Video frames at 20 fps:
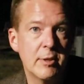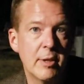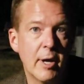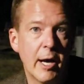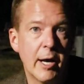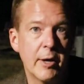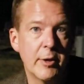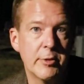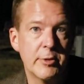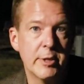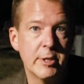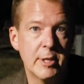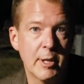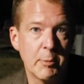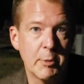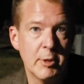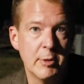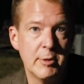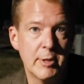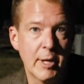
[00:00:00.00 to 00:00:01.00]
uh, the
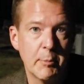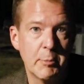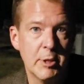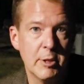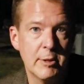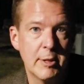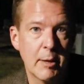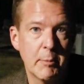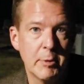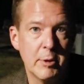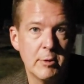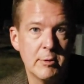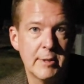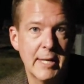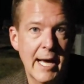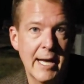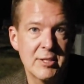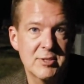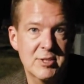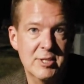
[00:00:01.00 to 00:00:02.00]

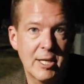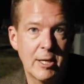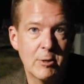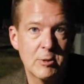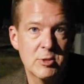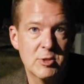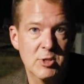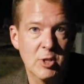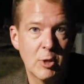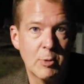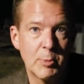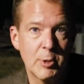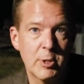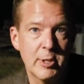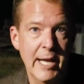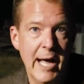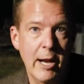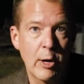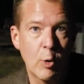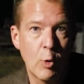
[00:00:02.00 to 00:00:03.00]

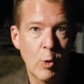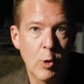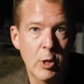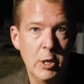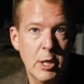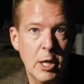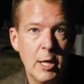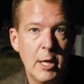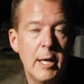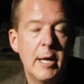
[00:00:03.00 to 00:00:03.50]
www.scaredsober.org.